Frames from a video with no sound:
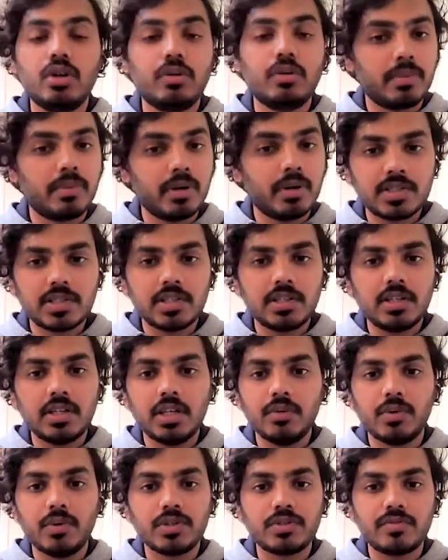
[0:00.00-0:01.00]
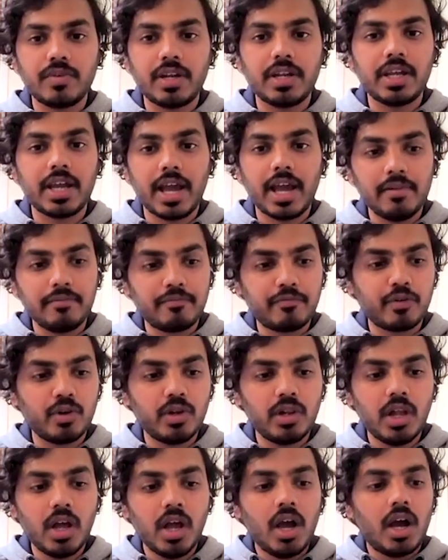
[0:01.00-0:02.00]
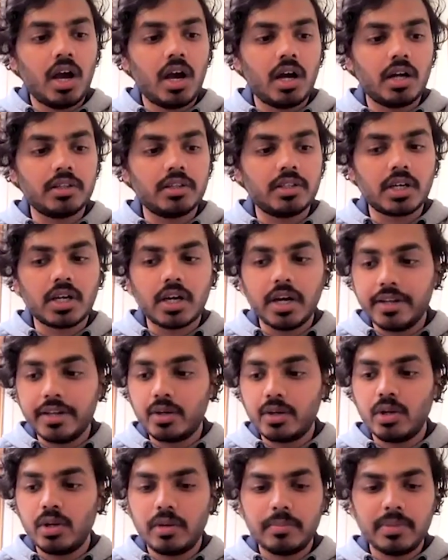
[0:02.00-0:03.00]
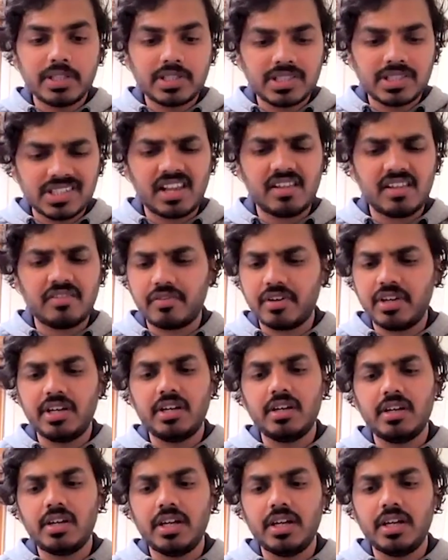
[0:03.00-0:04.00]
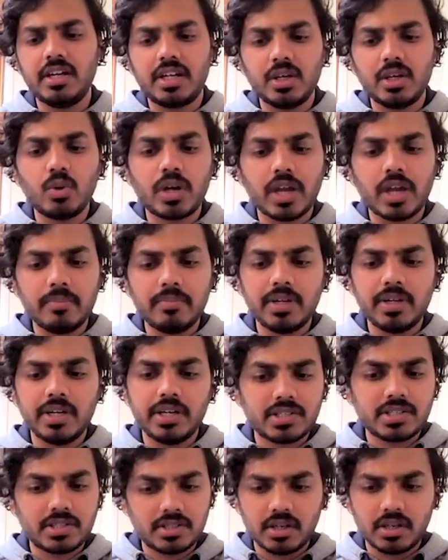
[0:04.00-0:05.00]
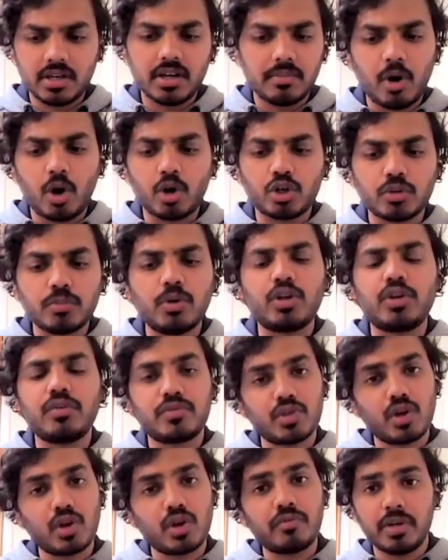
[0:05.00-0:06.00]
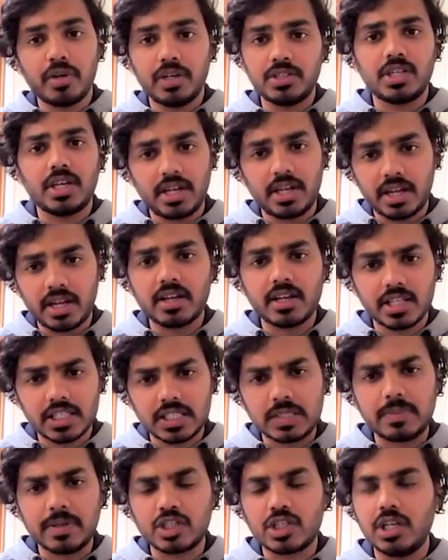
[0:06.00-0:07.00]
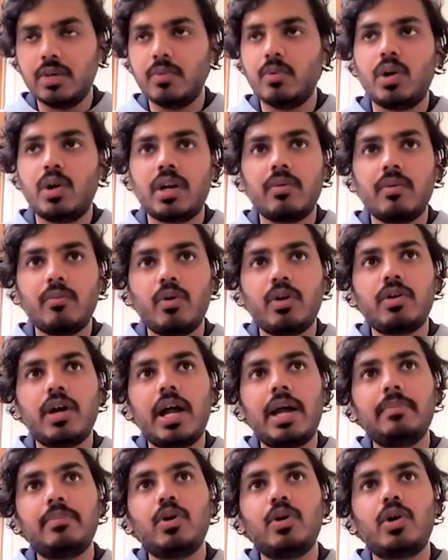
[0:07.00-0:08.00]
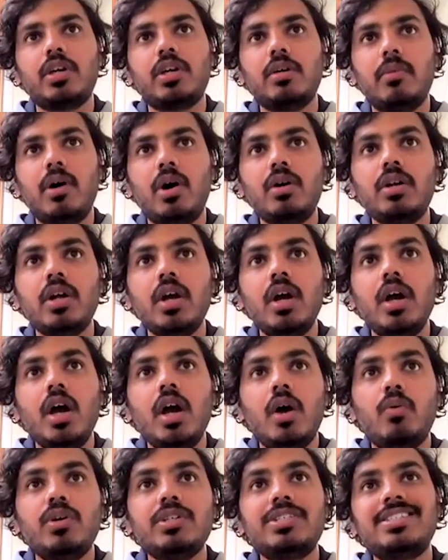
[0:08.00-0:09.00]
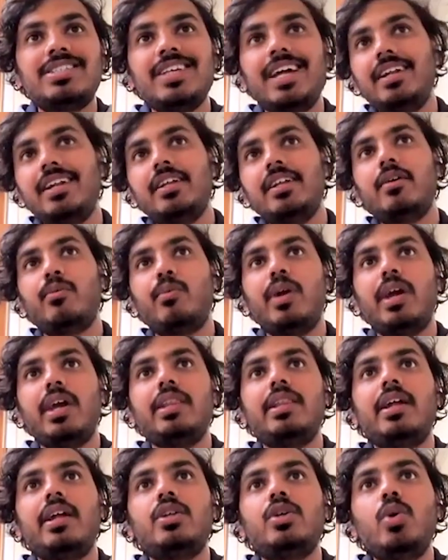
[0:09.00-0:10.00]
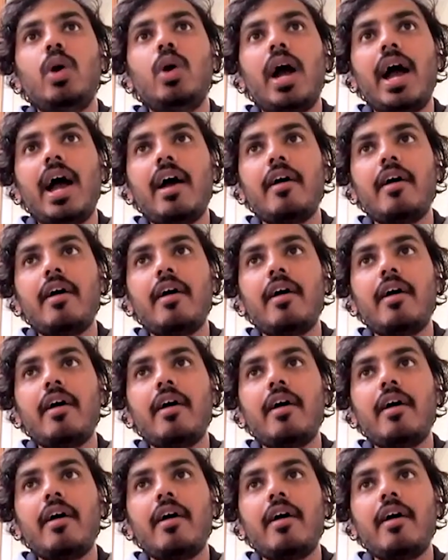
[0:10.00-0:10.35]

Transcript: good person. He was very helpful. The curriculum itself in TU Chemnitz, the automotive software engineering, especially what I'm talking about, was set in a way that you